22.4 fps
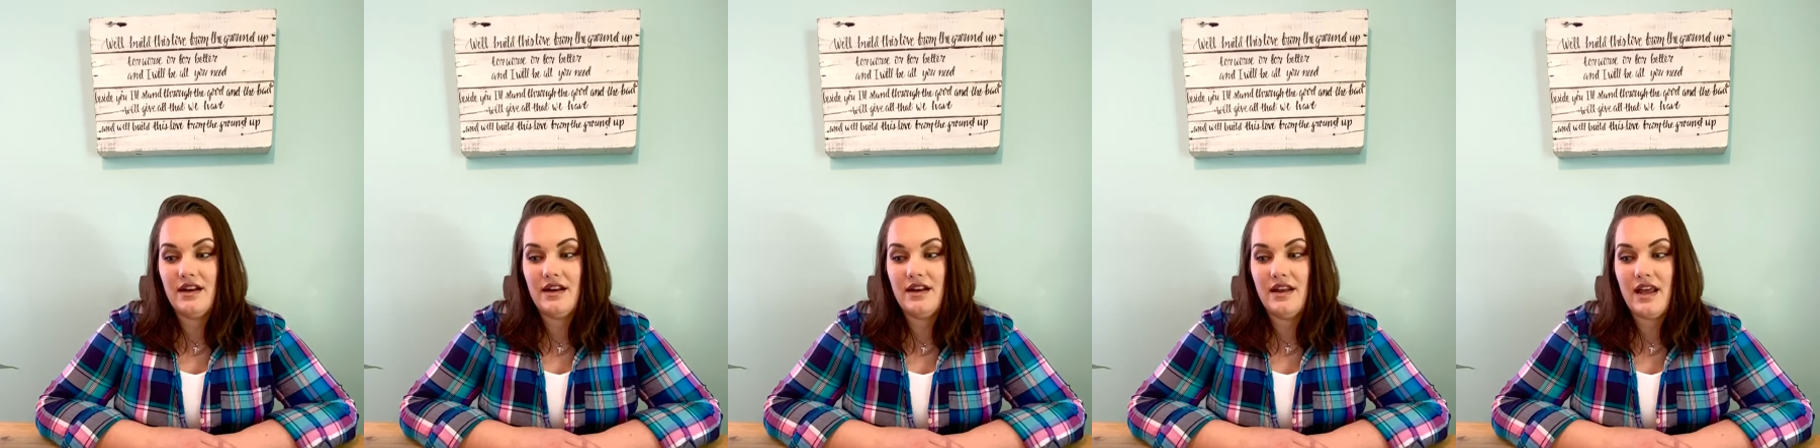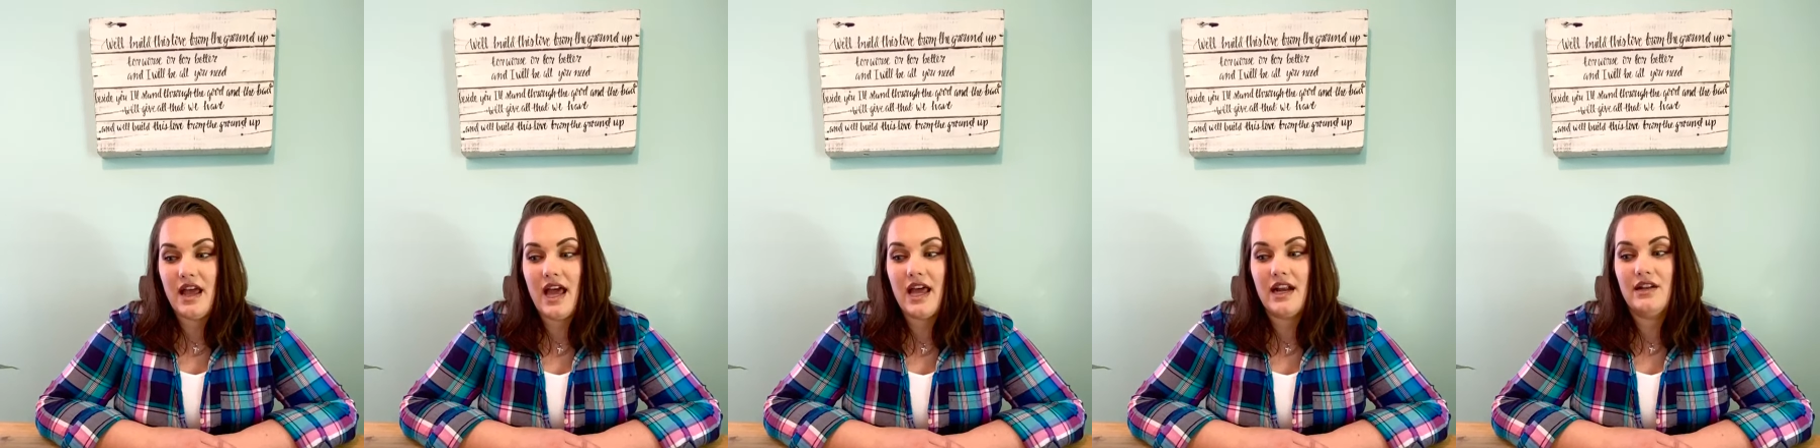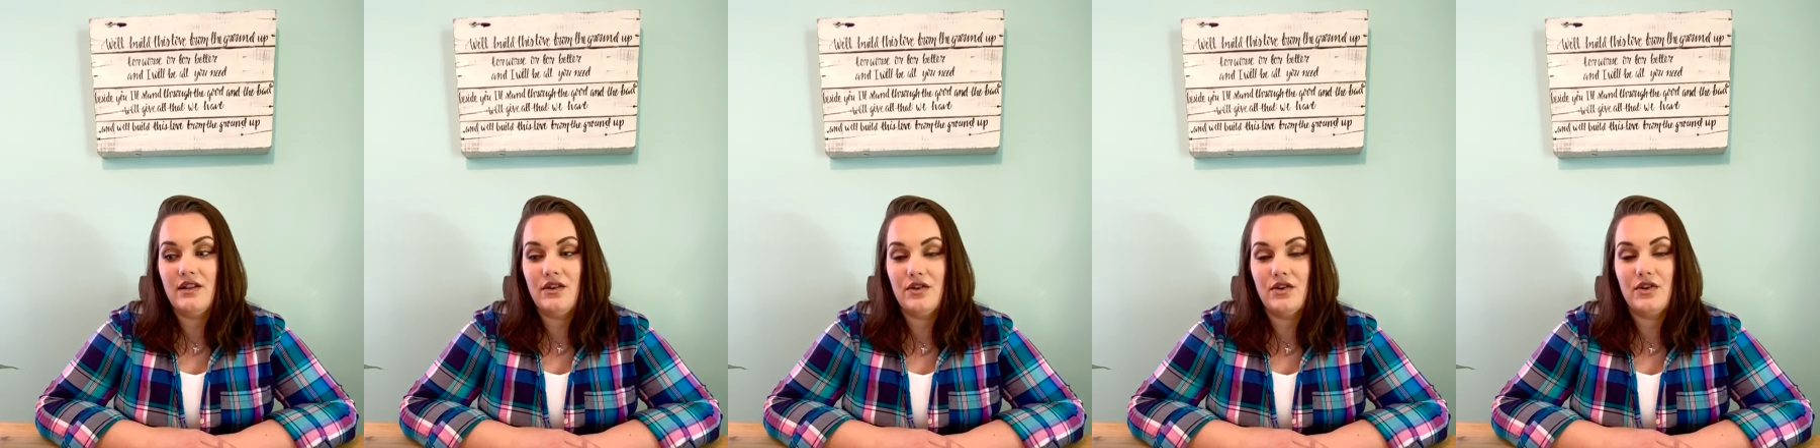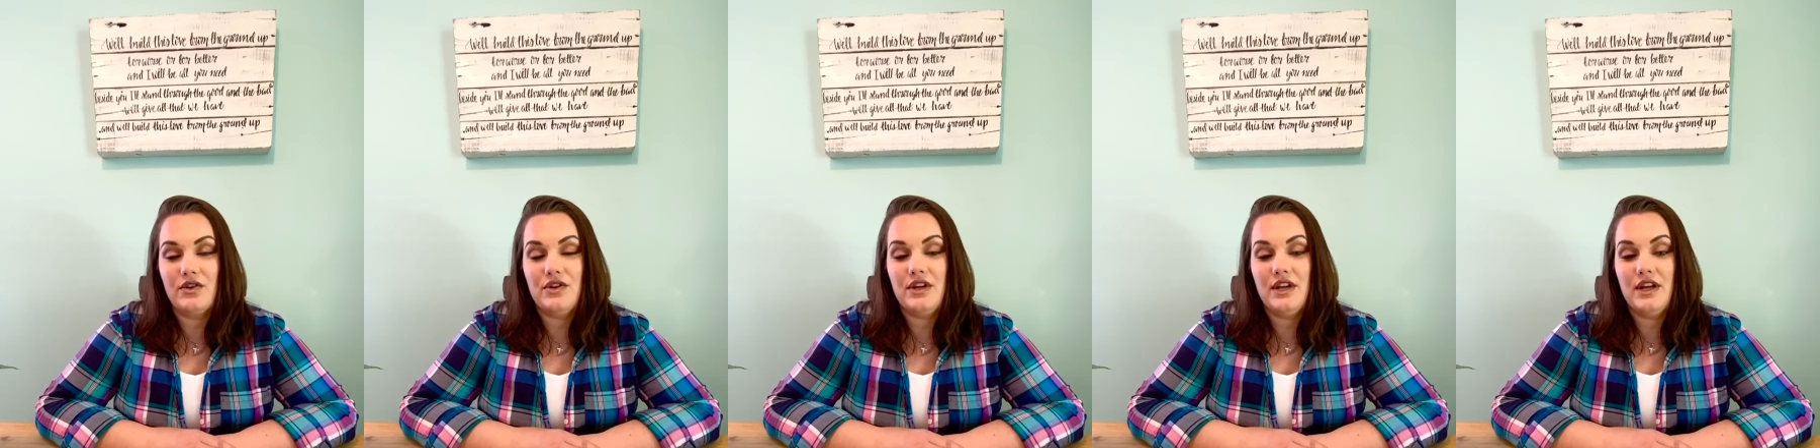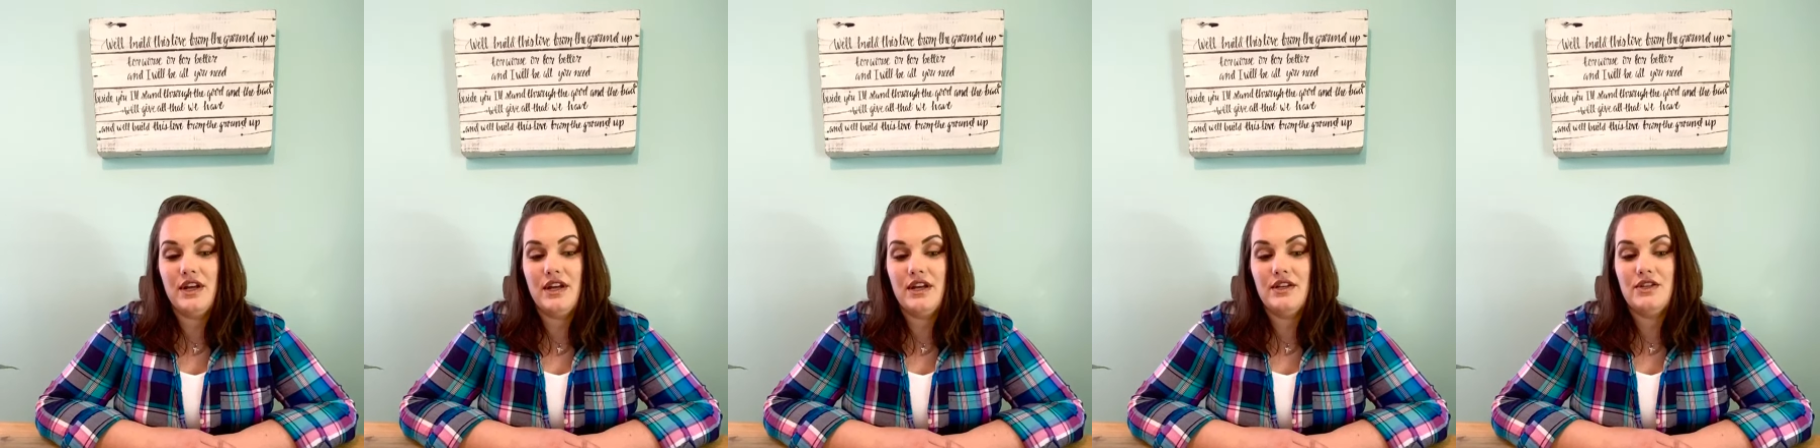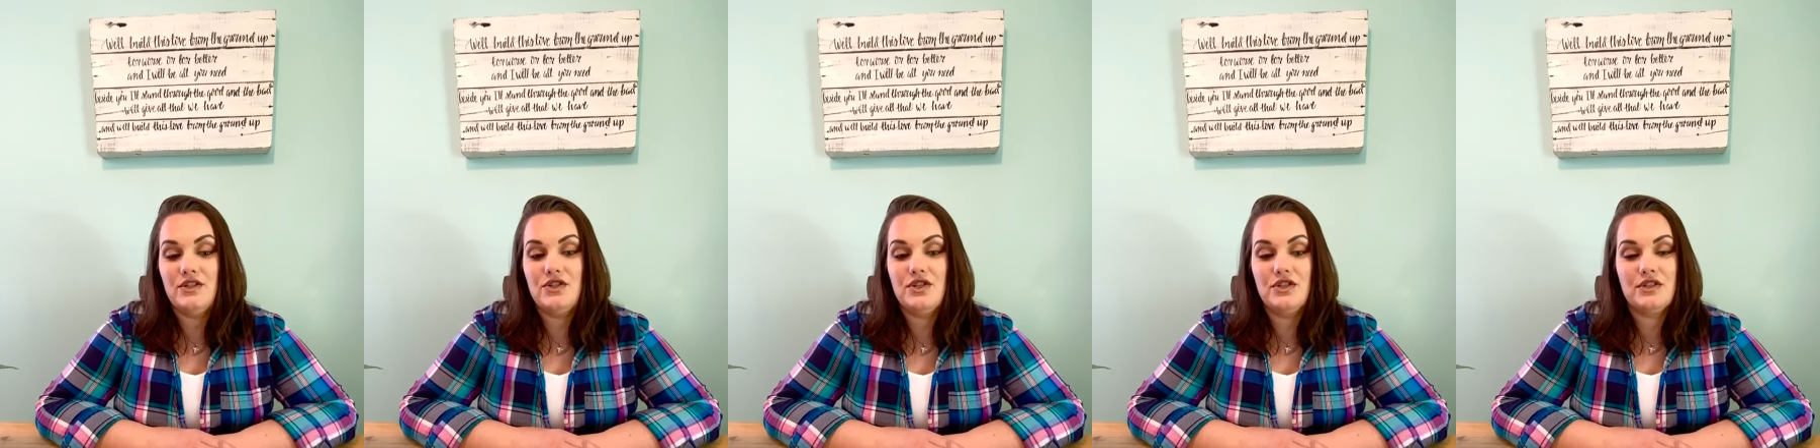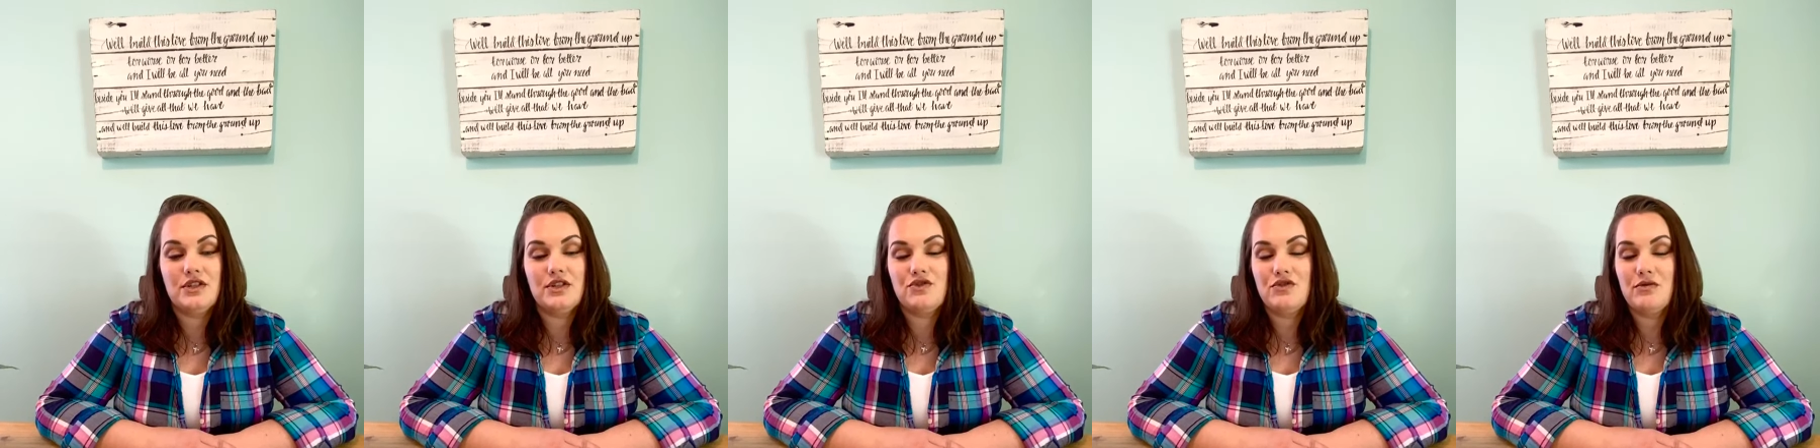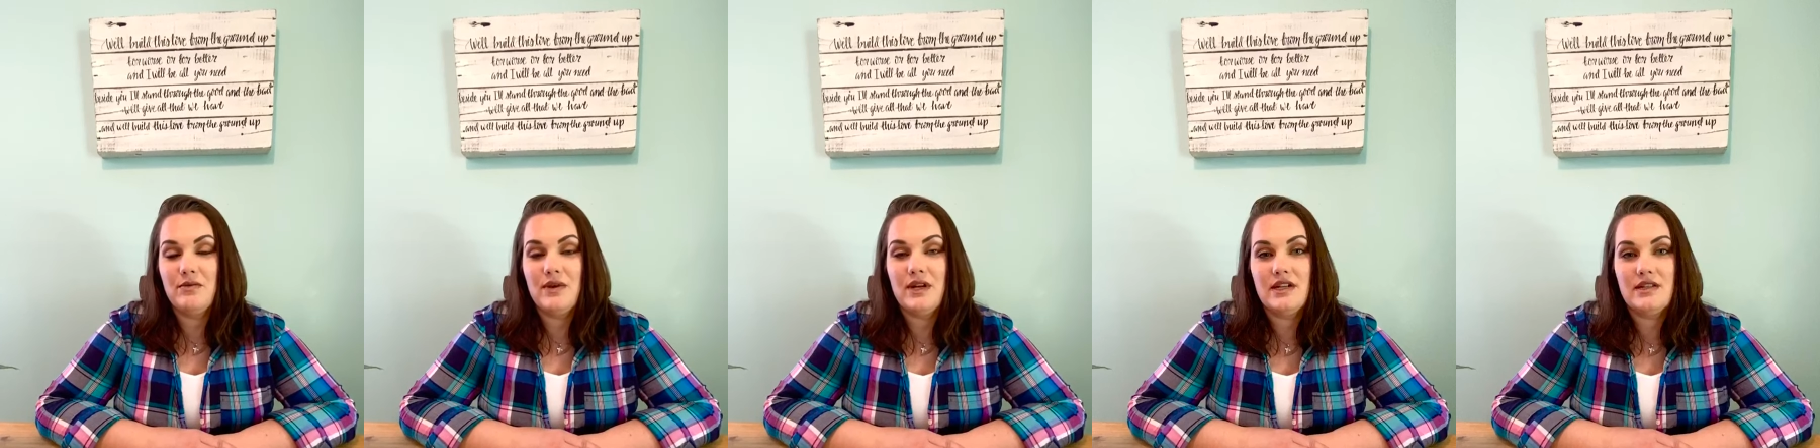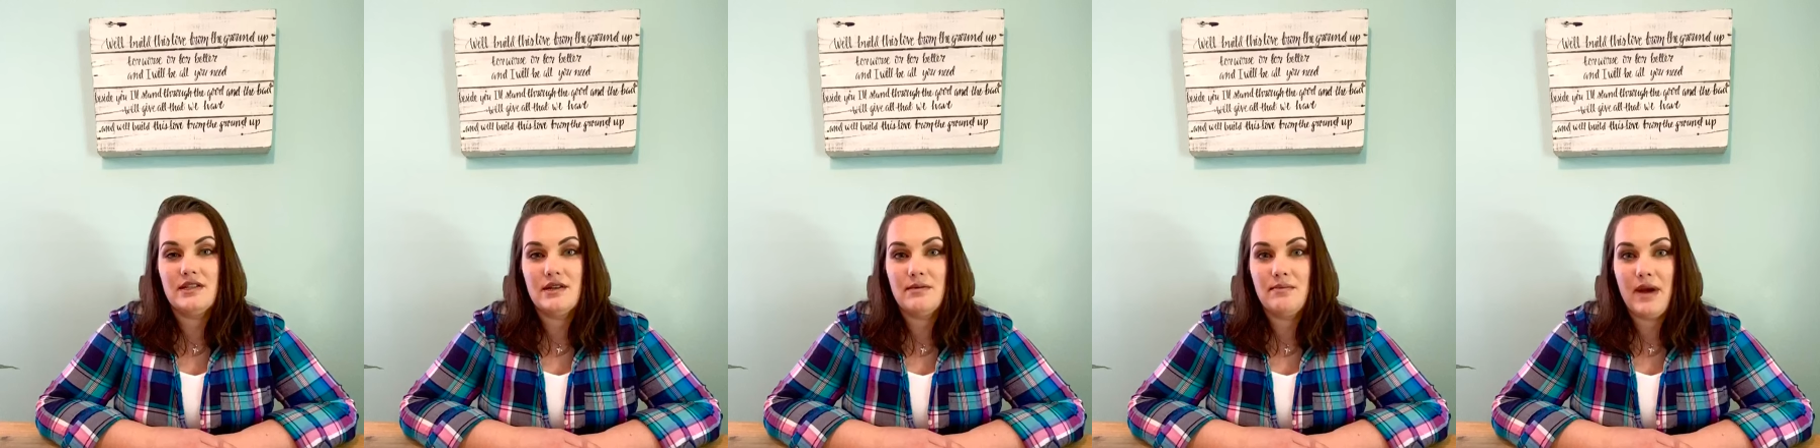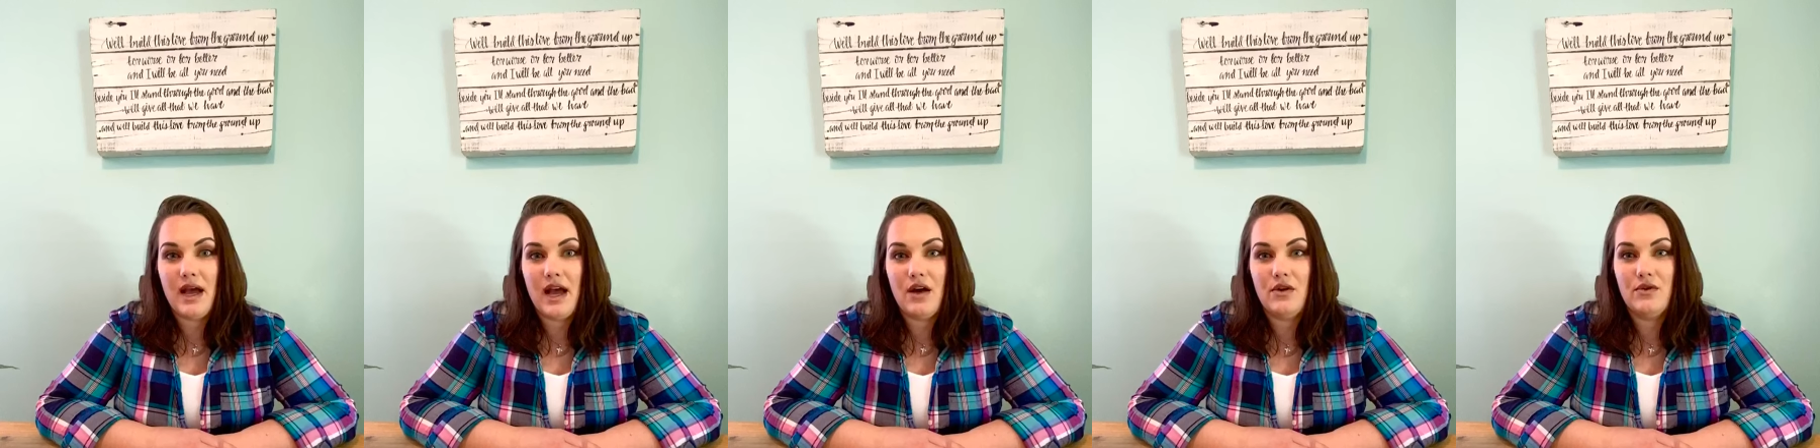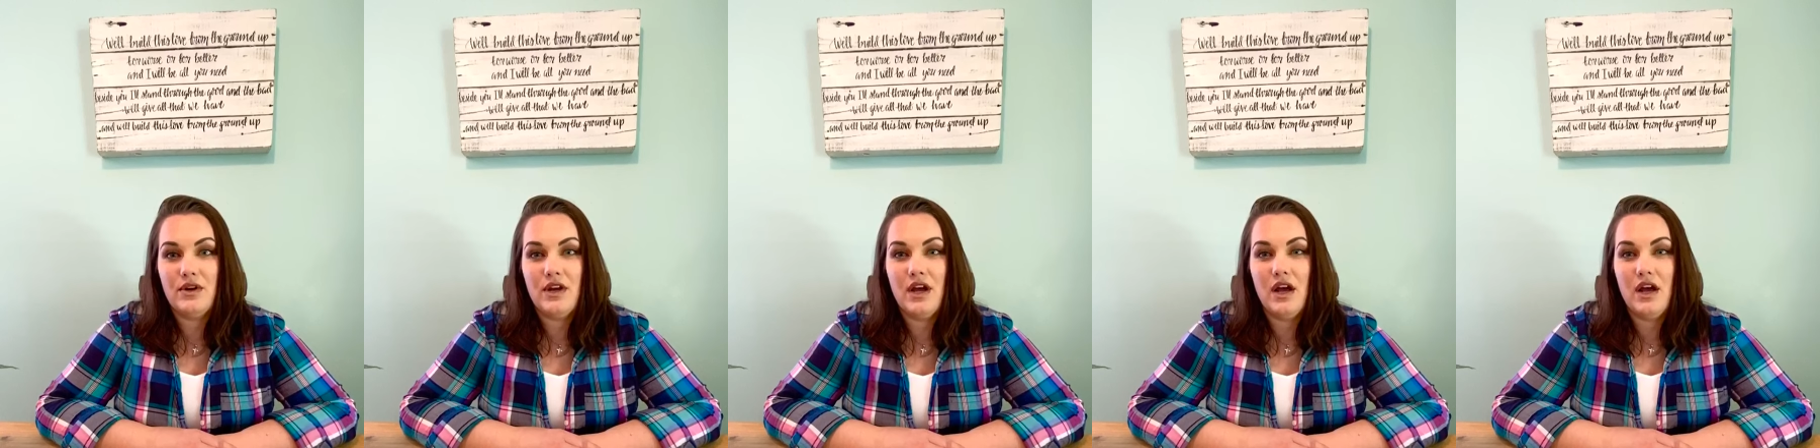had learned just a tremendous amount